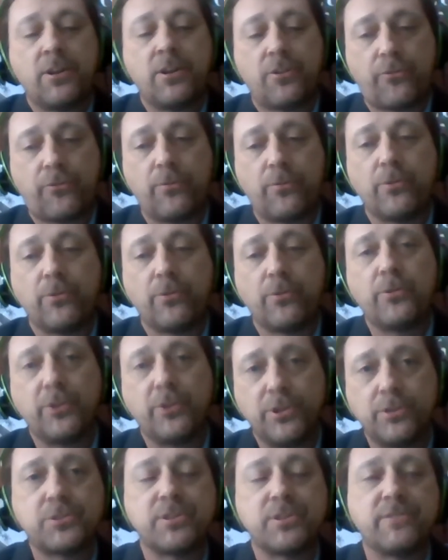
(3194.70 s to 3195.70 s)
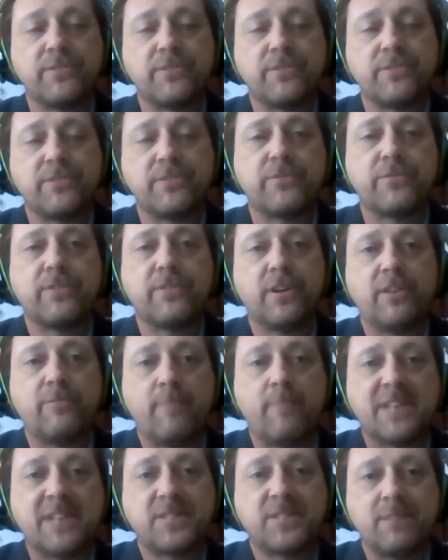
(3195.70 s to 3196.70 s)
through the use of, of
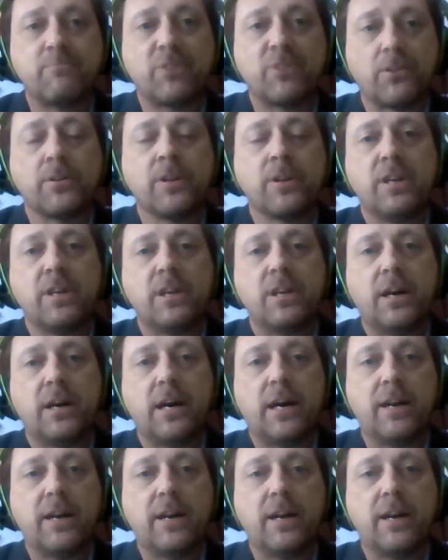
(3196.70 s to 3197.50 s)
mass timber.